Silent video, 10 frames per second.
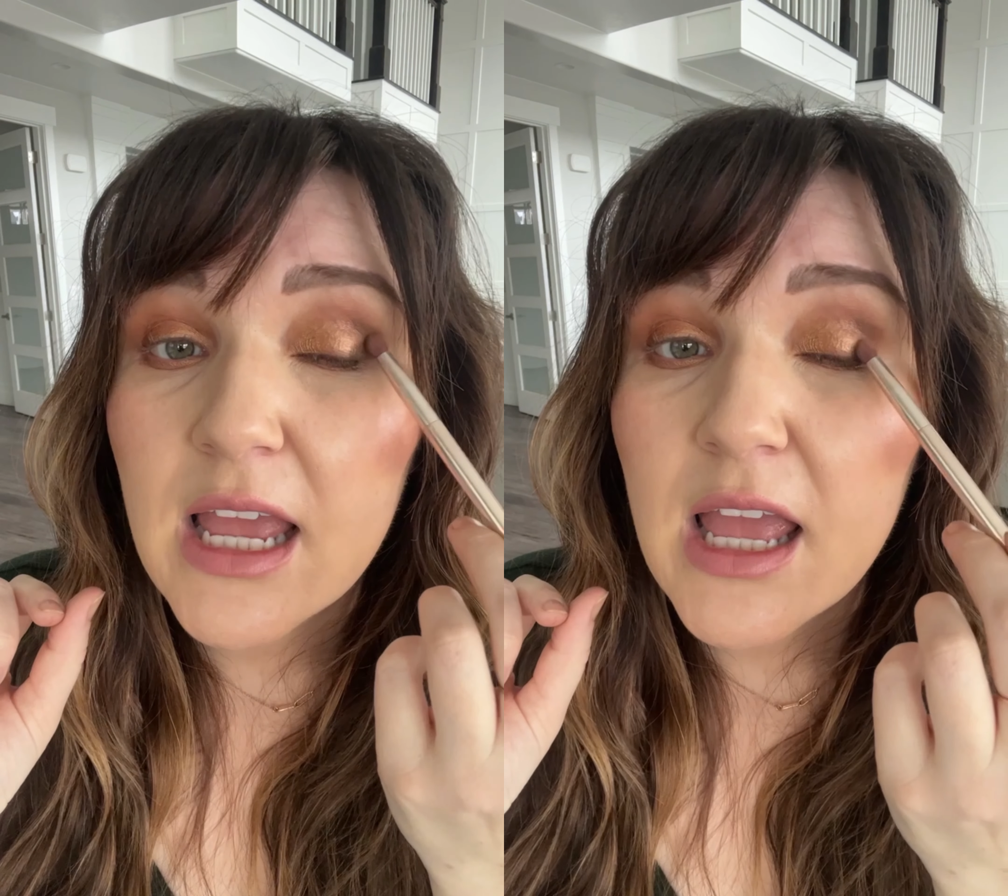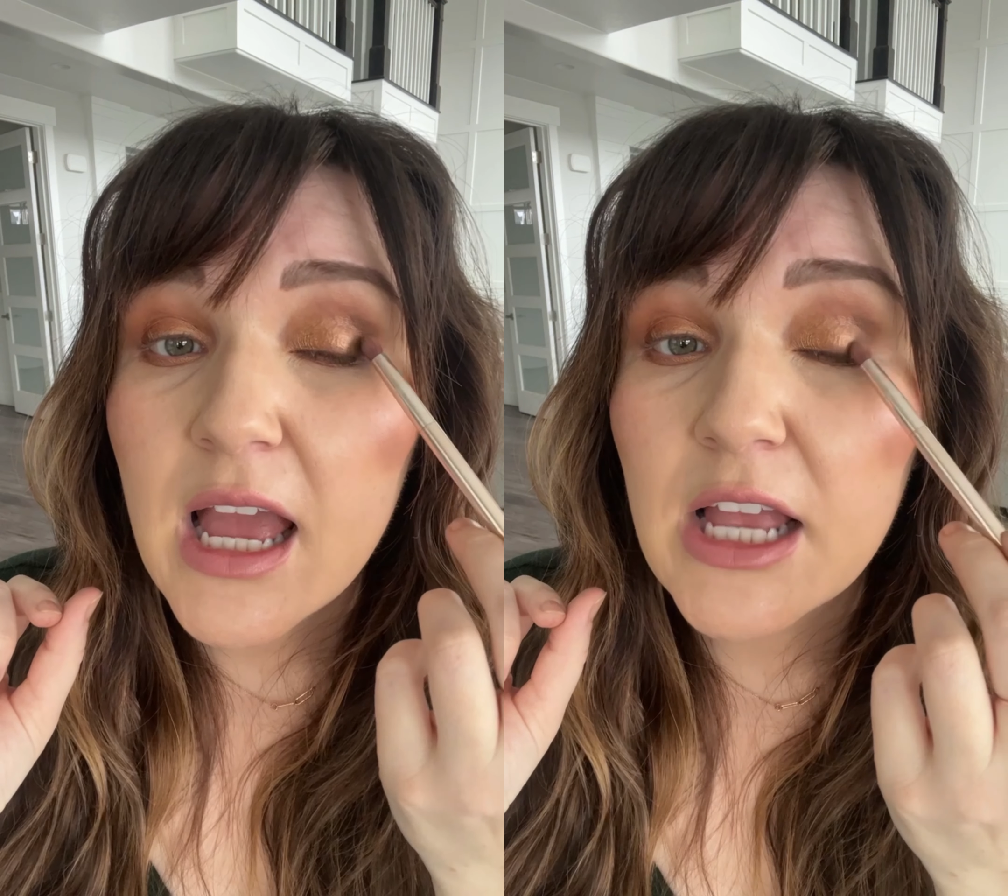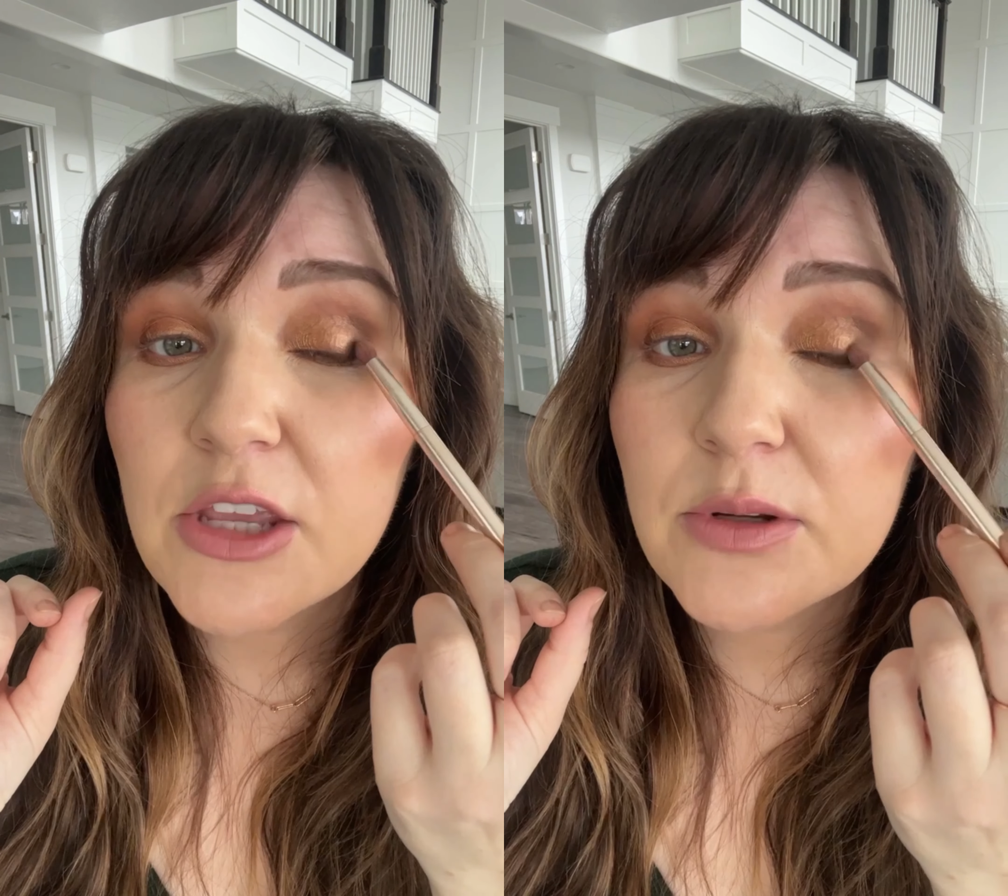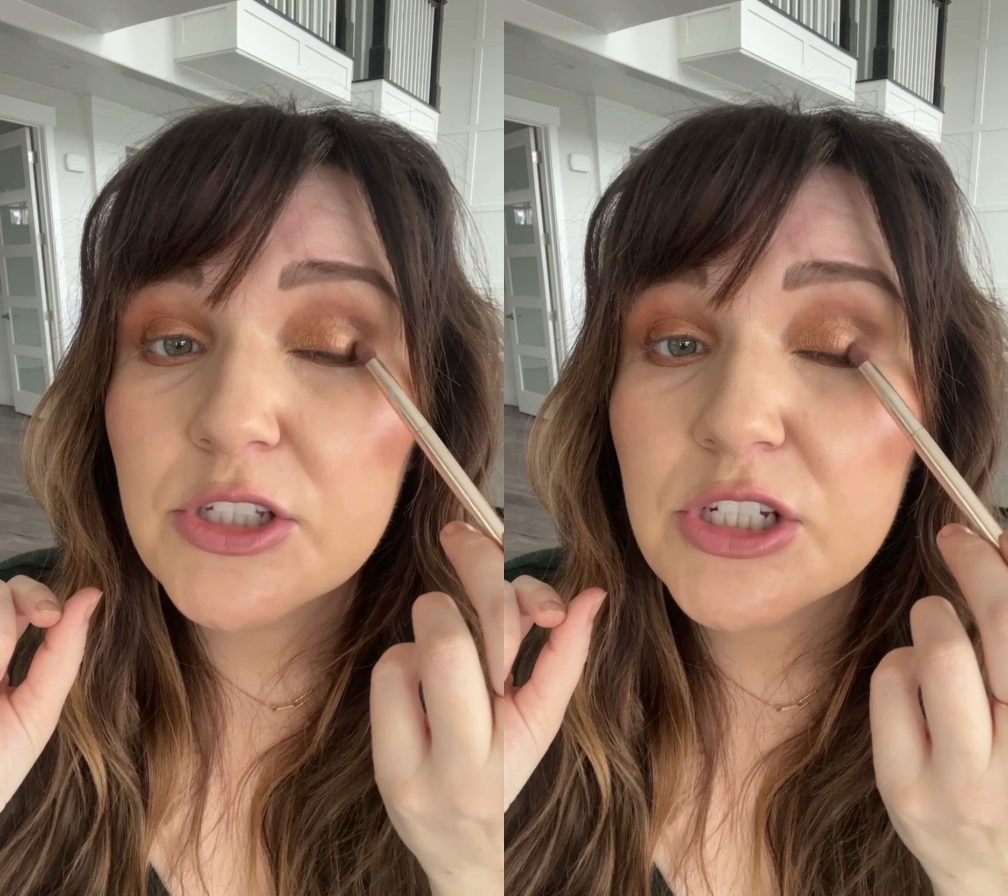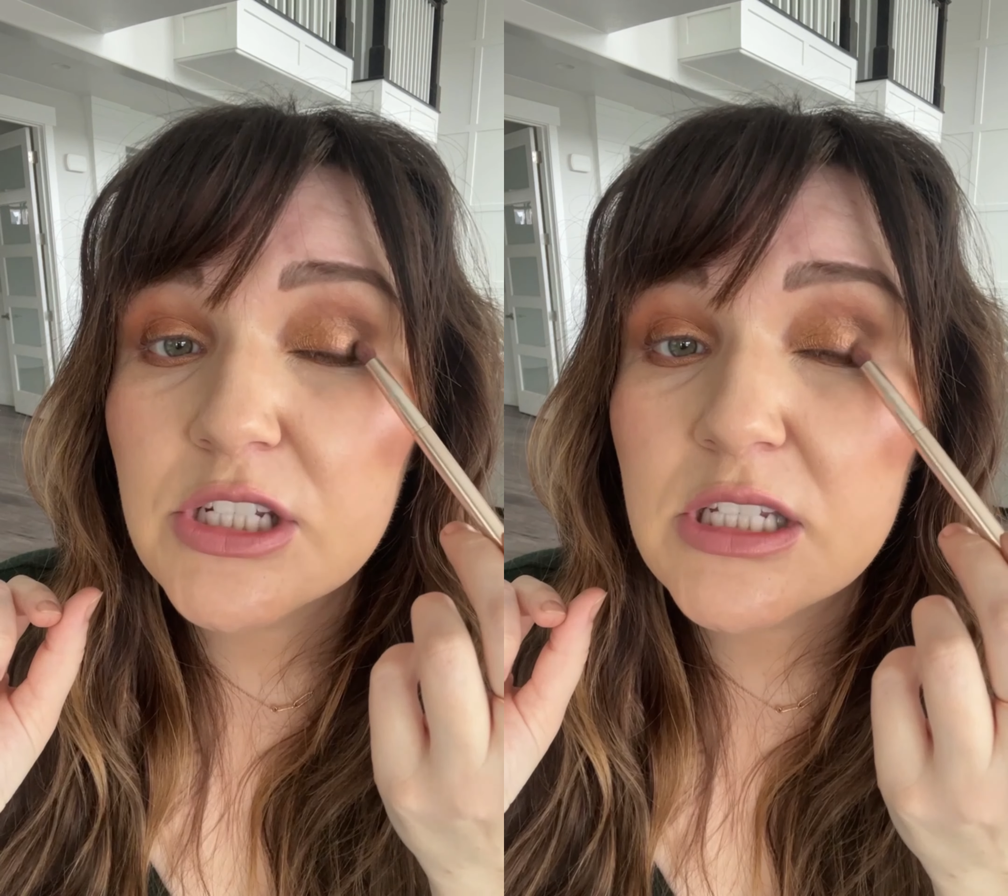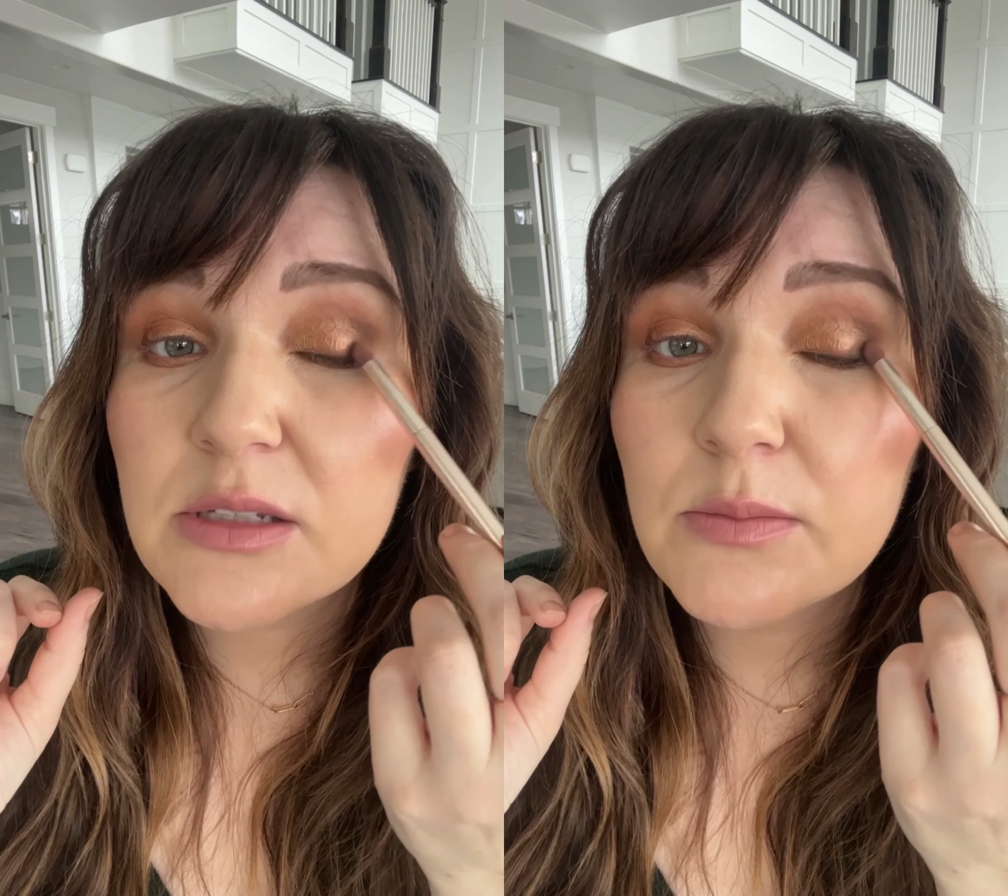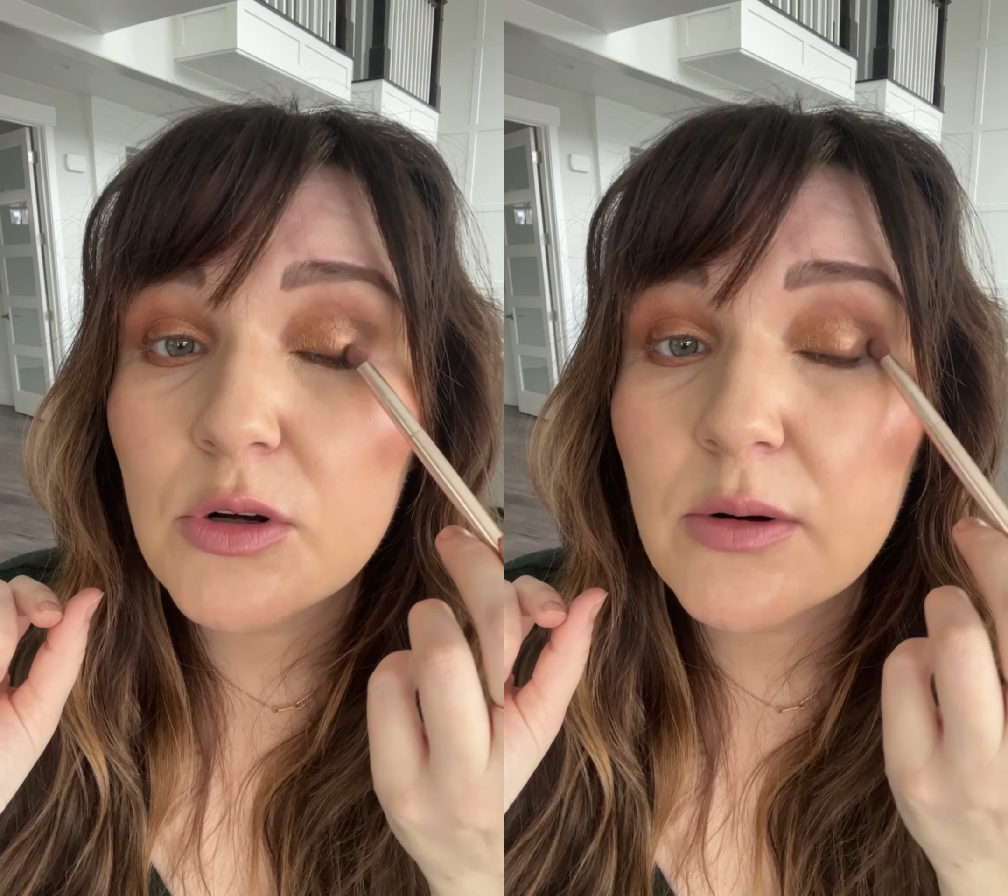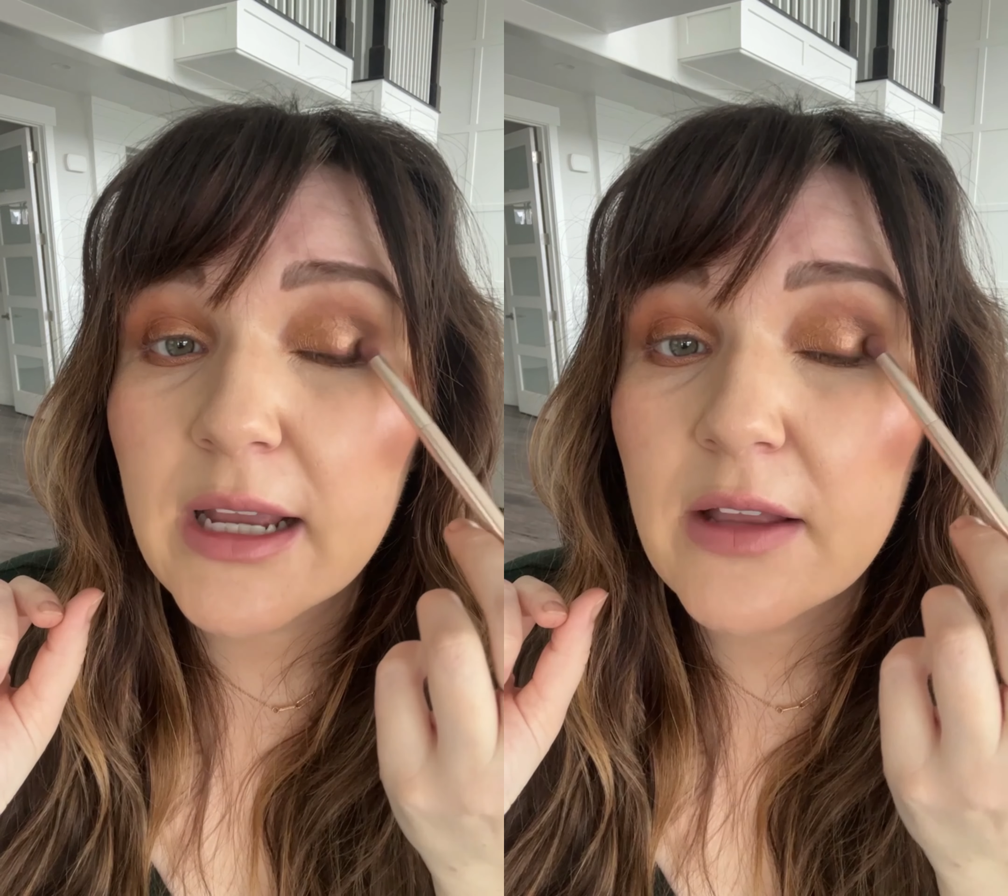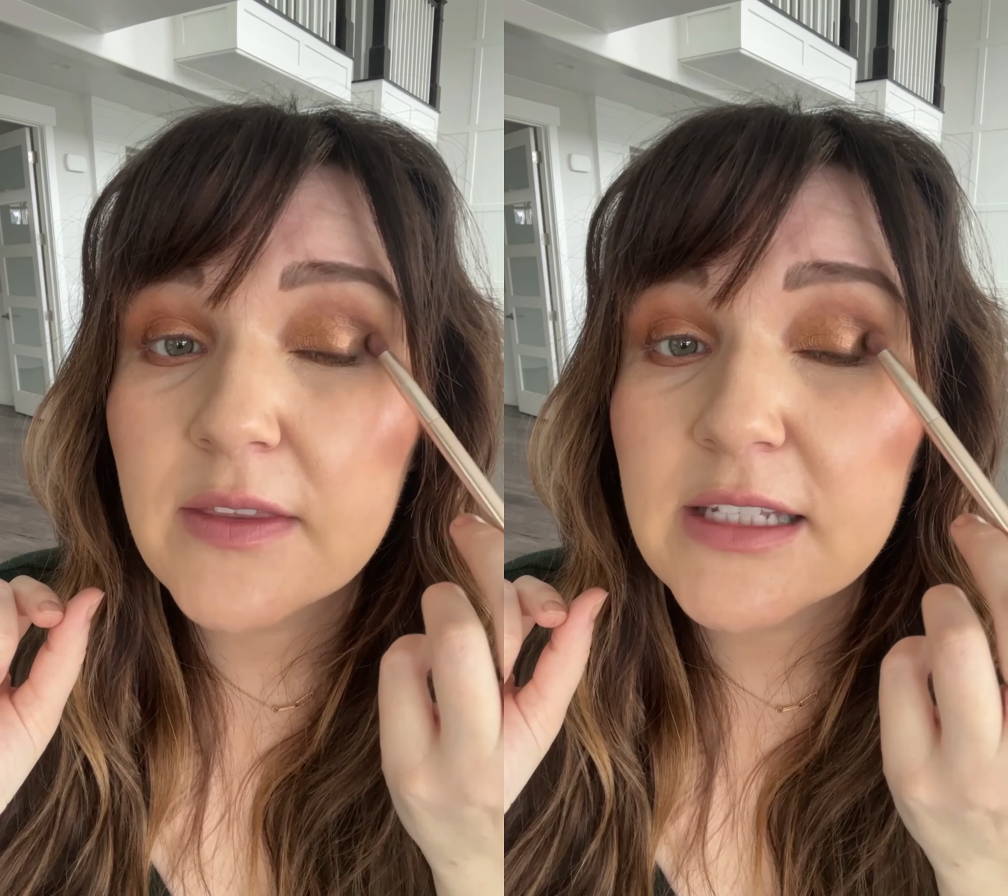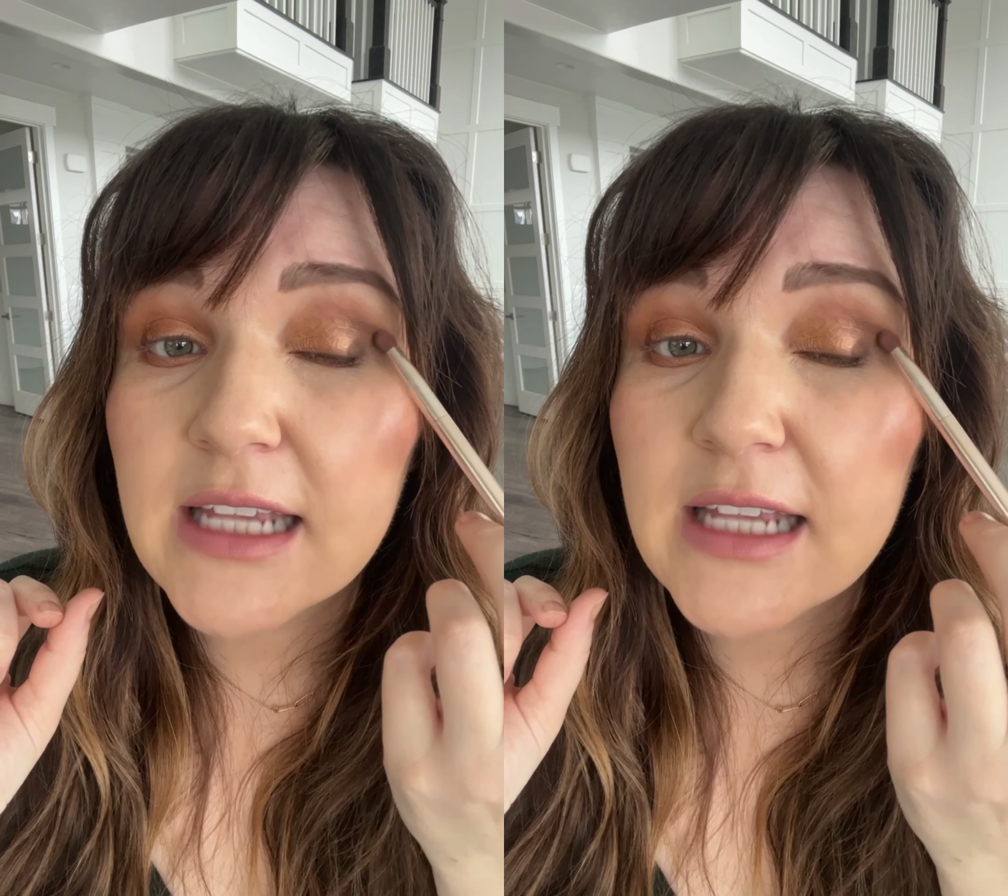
and you can just smoke out this